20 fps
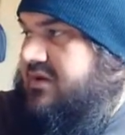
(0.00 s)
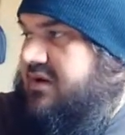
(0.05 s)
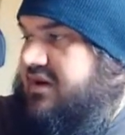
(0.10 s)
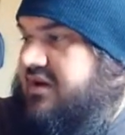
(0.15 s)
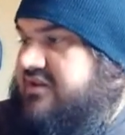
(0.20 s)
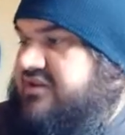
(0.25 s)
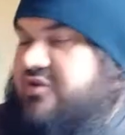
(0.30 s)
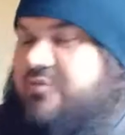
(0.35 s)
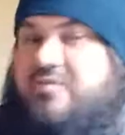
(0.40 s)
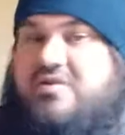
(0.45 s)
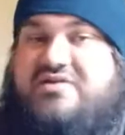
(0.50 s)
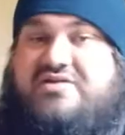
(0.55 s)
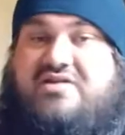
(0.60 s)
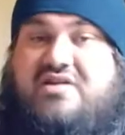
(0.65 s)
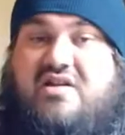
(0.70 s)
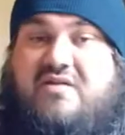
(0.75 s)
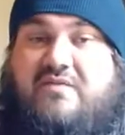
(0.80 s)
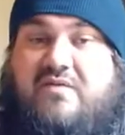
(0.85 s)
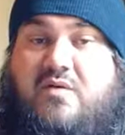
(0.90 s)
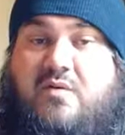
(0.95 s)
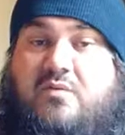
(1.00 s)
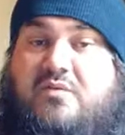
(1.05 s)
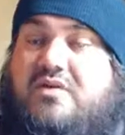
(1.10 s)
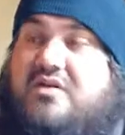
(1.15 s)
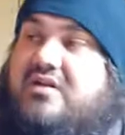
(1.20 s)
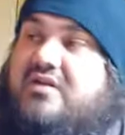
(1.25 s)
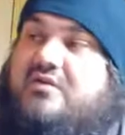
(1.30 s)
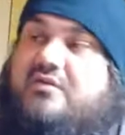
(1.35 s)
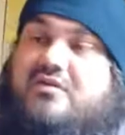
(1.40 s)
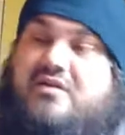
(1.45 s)
Got too much stuff I want
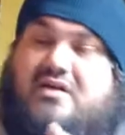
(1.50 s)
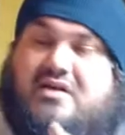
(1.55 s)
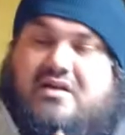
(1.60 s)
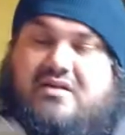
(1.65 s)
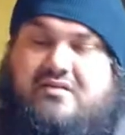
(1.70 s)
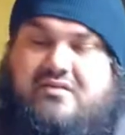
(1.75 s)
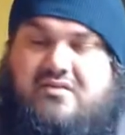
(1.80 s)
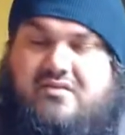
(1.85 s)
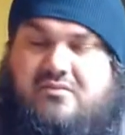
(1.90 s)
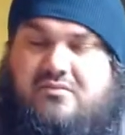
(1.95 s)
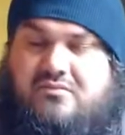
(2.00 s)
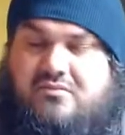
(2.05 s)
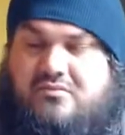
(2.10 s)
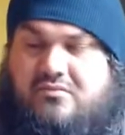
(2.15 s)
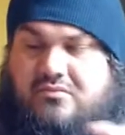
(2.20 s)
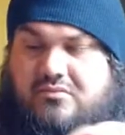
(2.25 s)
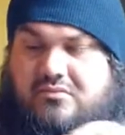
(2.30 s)
to do today, though.